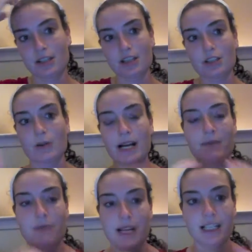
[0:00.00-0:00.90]
so
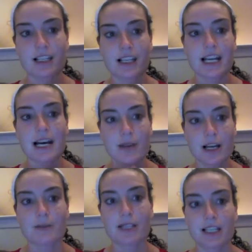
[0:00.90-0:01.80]
I wake
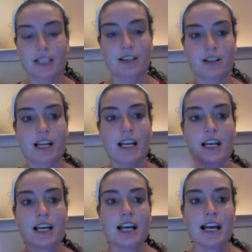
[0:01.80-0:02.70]
up at
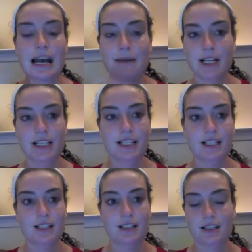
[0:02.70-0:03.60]
6:30, and by
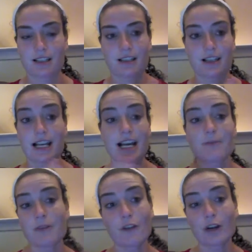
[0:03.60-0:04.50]
6, like
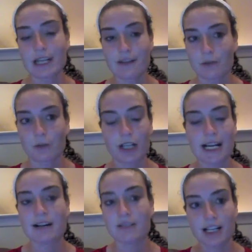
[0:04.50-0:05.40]
before I even work
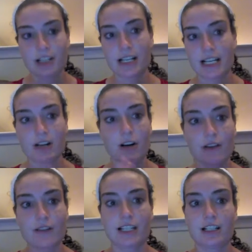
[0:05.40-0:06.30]
out, I try to get all
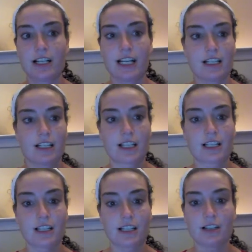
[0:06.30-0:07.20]
of that done, and it's like
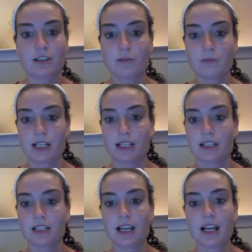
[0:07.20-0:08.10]
done in 2 minutes.